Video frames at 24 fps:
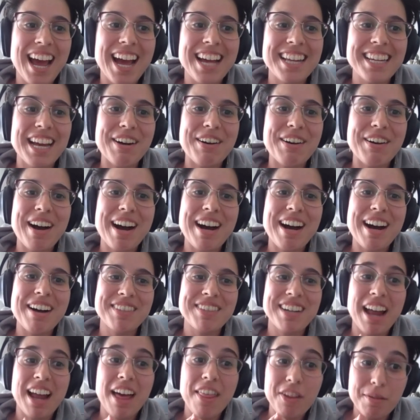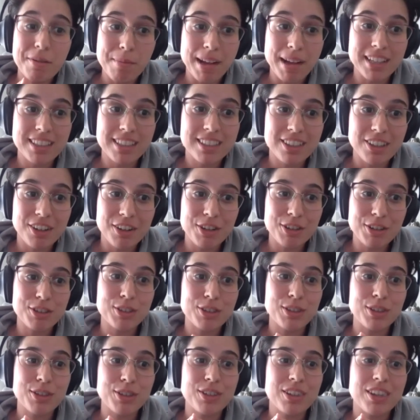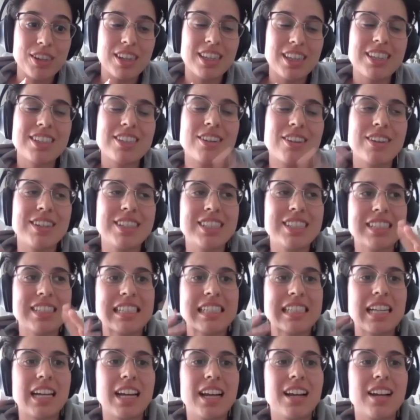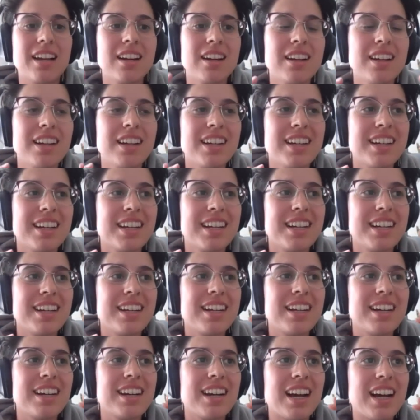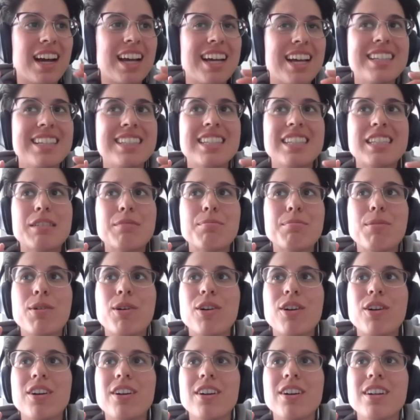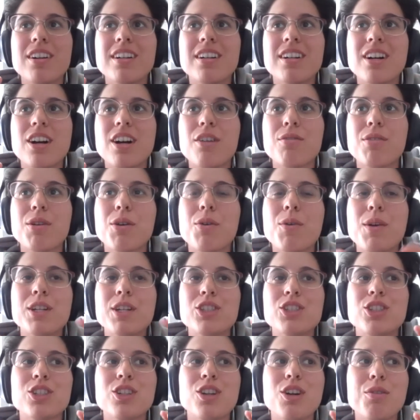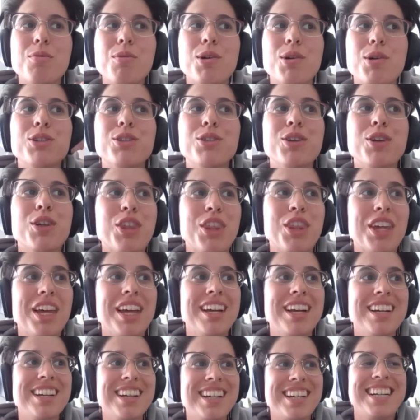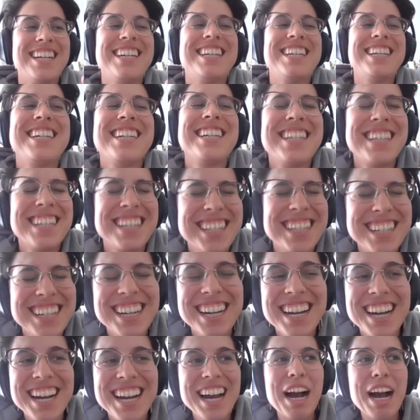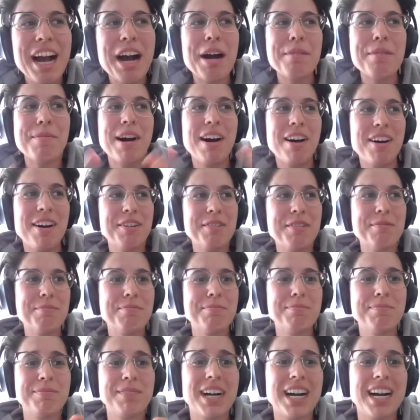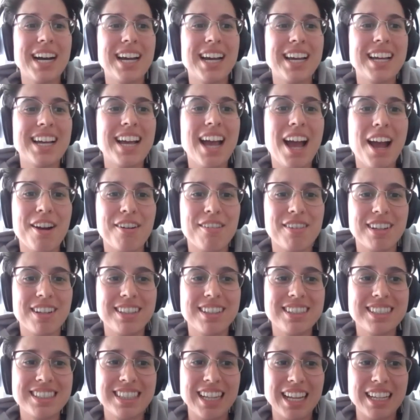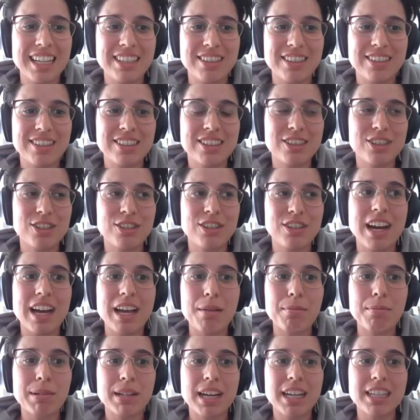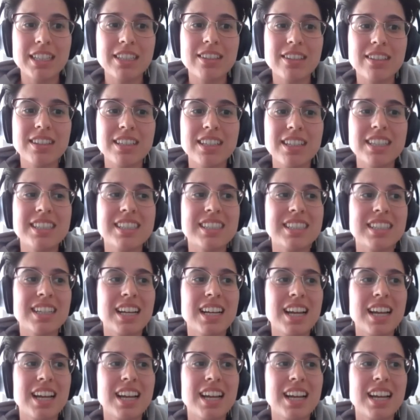I now have another mentor too. So it's just like, I guess it's more of a question of what do you think about my current status? Should I apply to this?